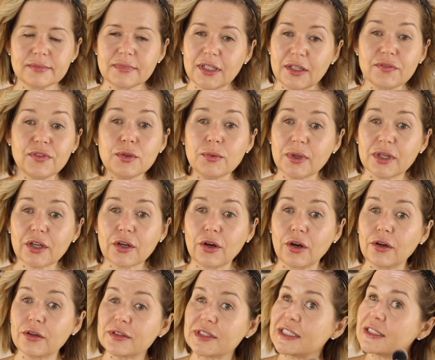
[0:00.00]
if you want to
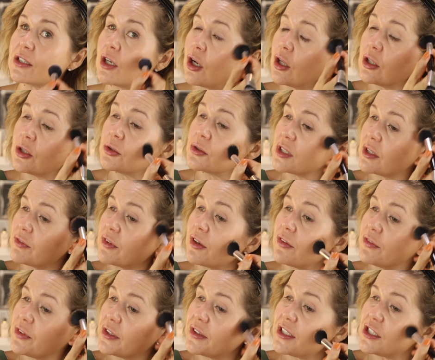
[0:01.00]
call these hollows. I've
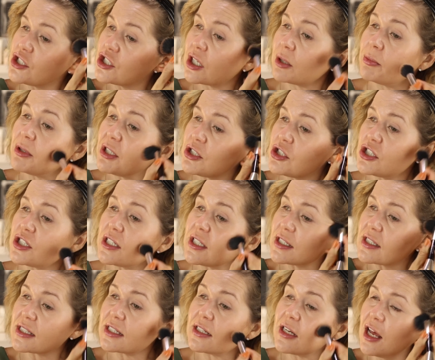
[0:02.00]
got very chubby
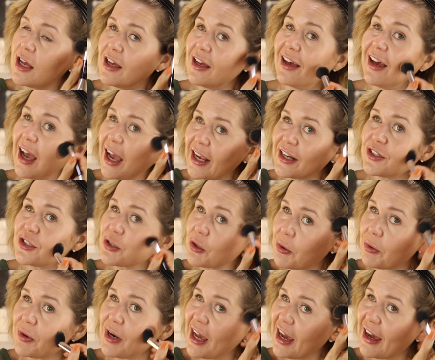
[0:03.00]
cheeks and I
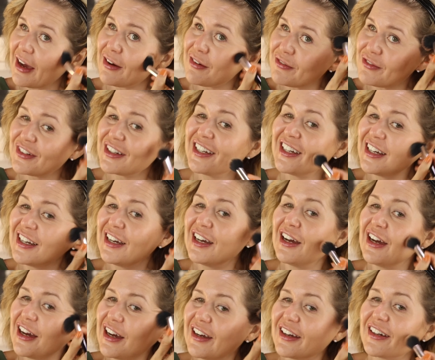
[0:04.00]
don't have
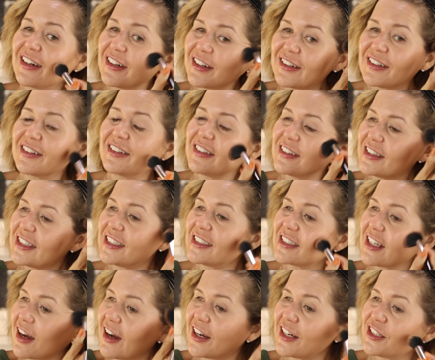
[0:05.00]
these
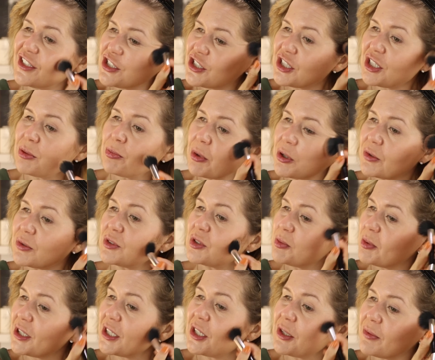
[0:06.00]
high cheekbones,
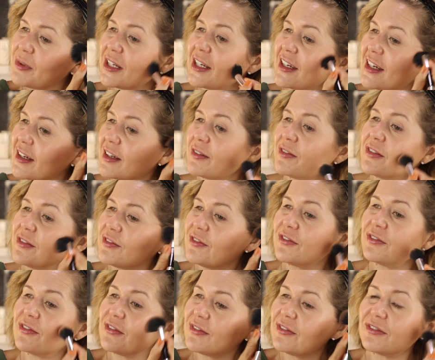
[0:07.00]
but anyway,
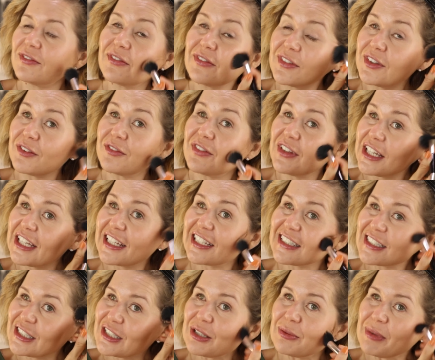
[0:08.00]
you fake it
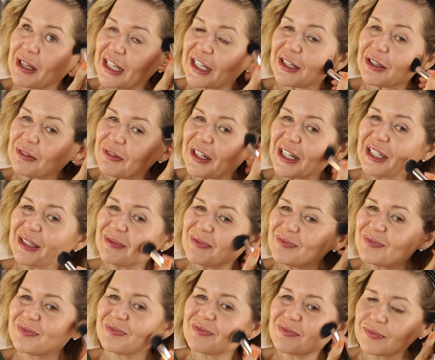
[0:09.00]
till you make it, right?
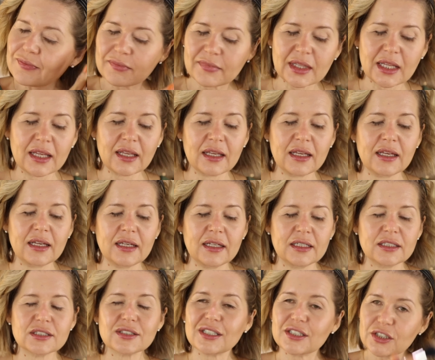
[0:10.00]

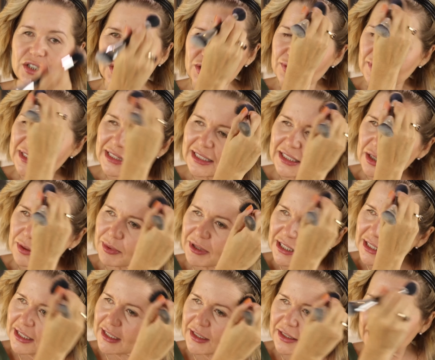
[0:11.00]
So I just do a little
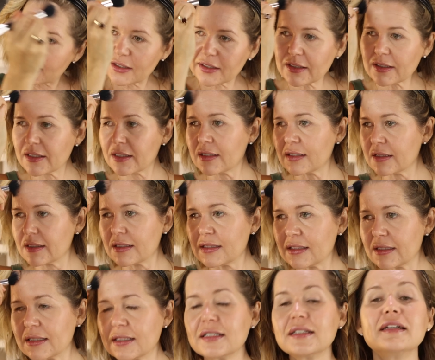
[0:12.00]
bit here,
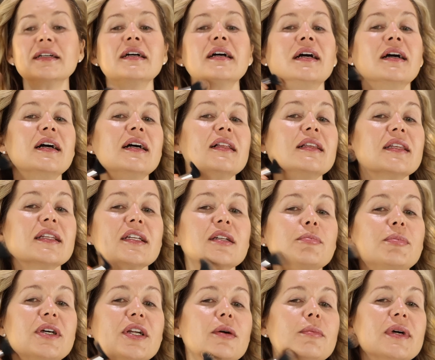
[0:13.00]
a little
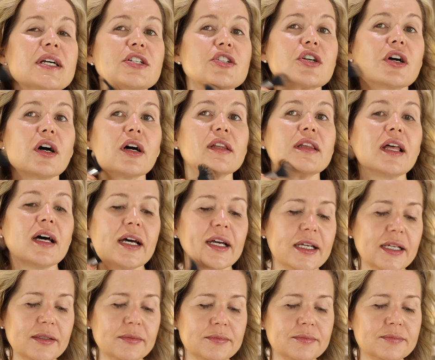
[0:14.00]
bit on my
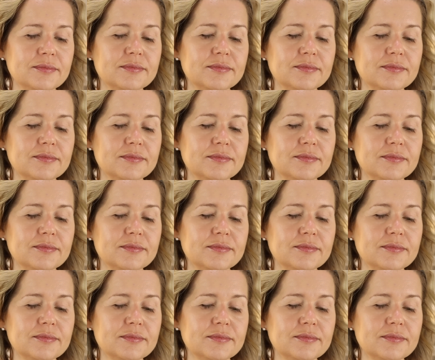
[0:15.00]
jawline,